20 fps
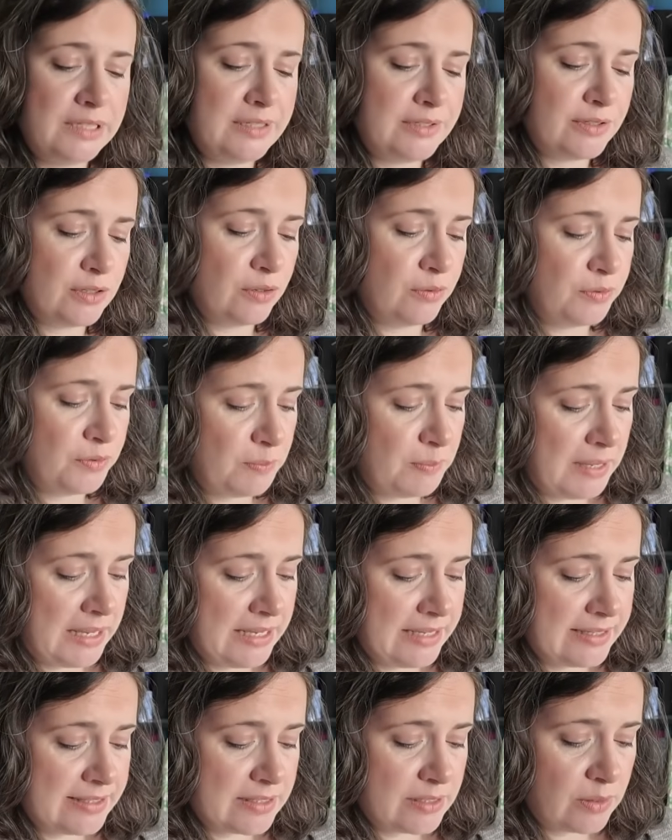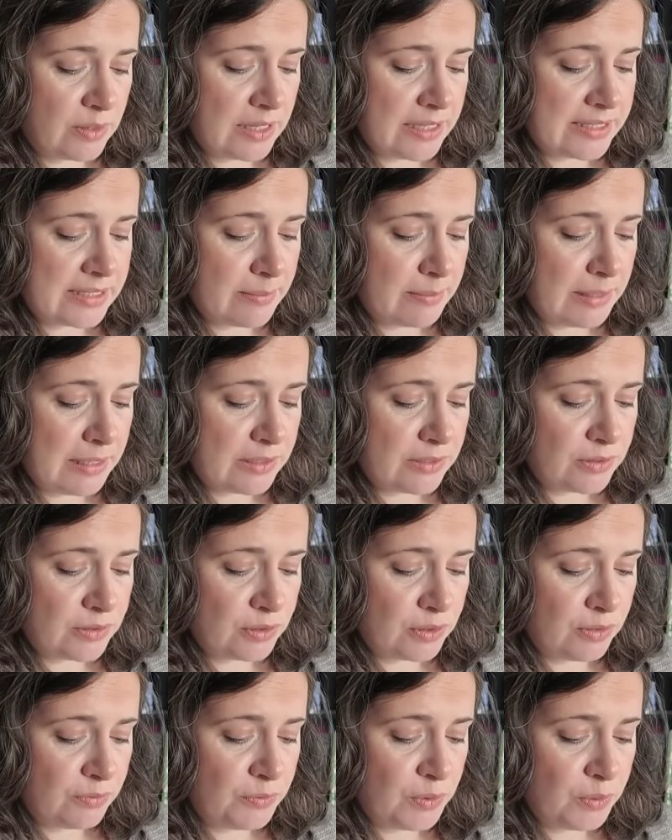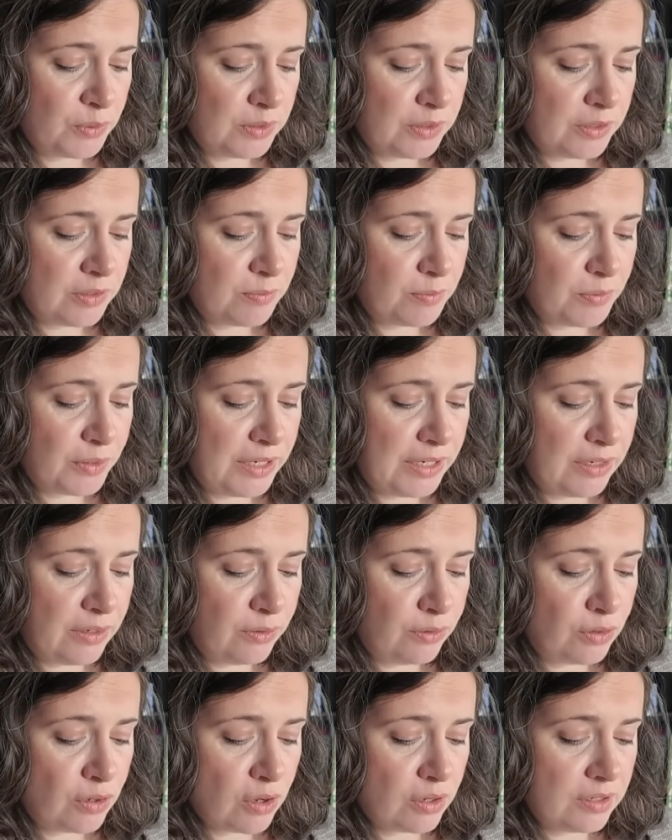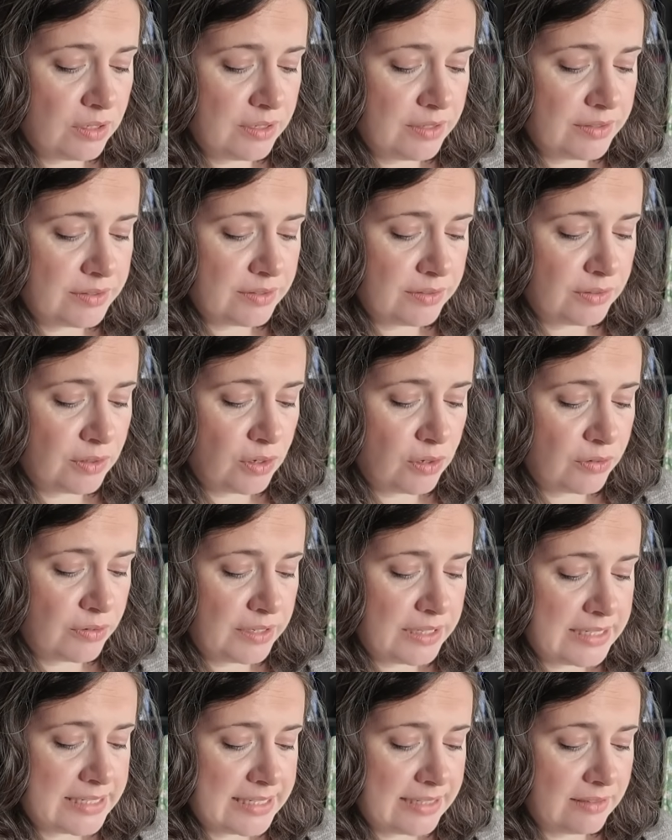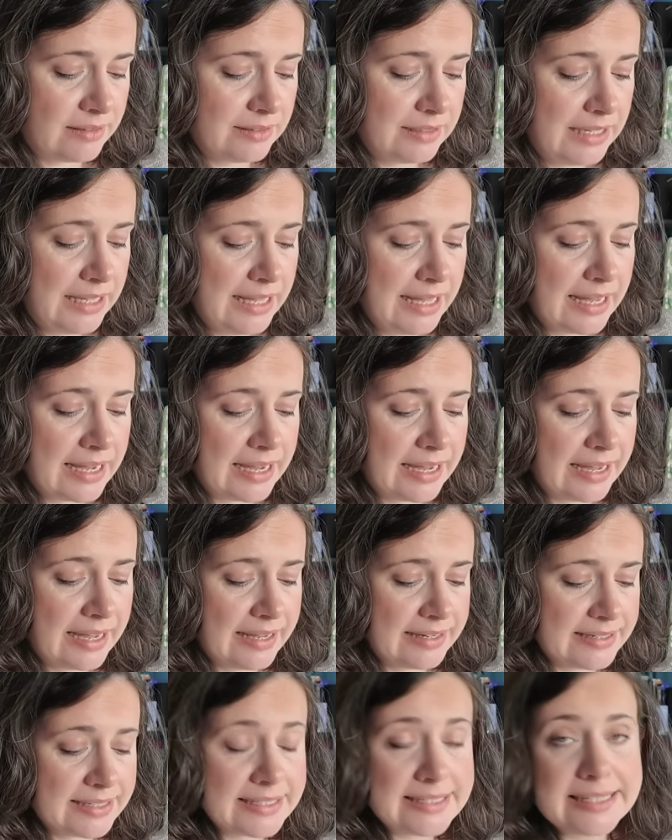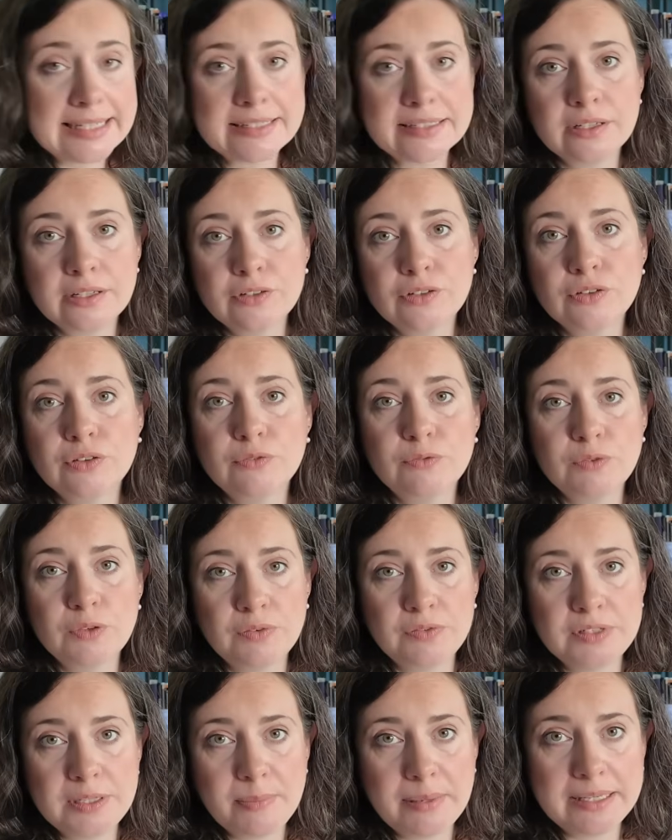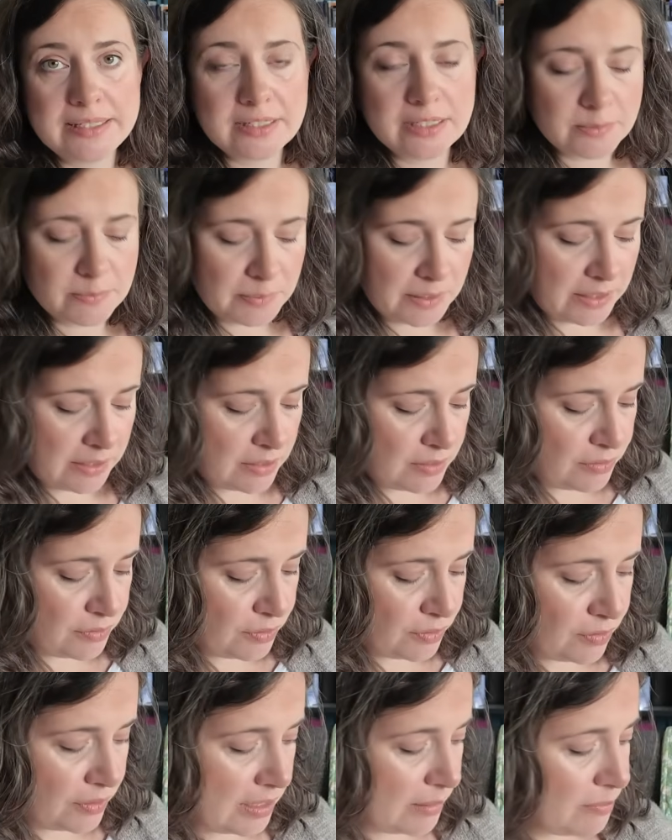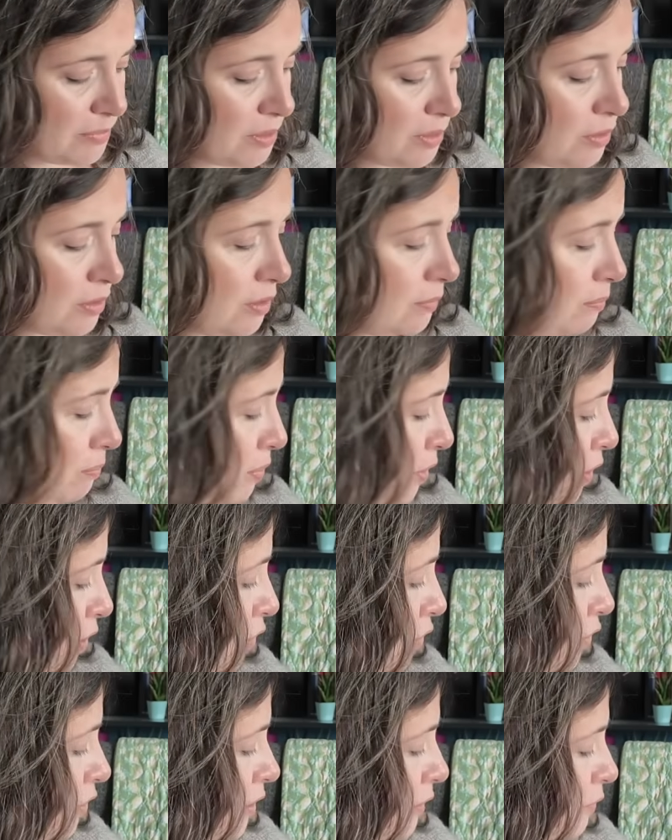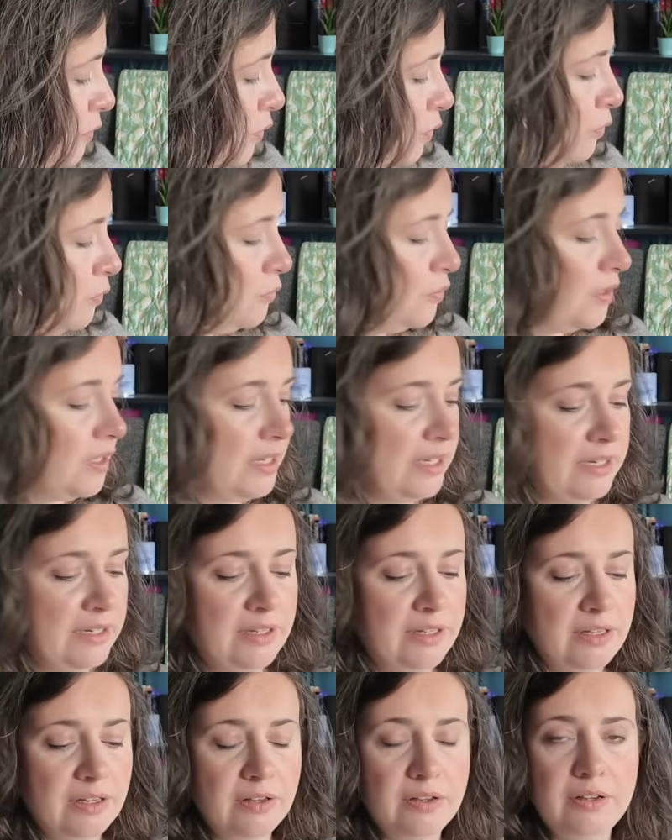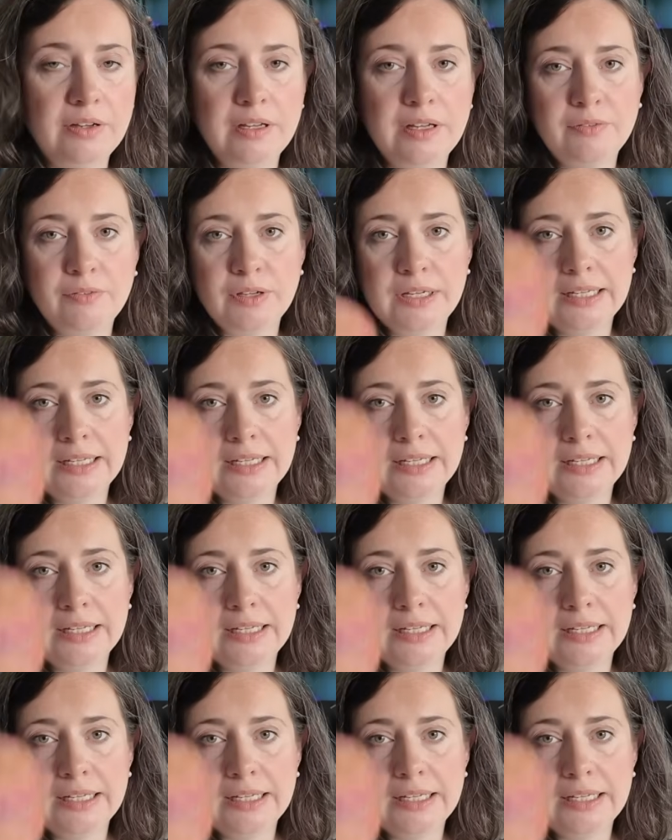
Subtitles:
soft base that's a mixture of Falkland Merino, Gotland and Corriedale, and it's 650 metres per 100 grams, so it's a beautiful fine yarn. I've got a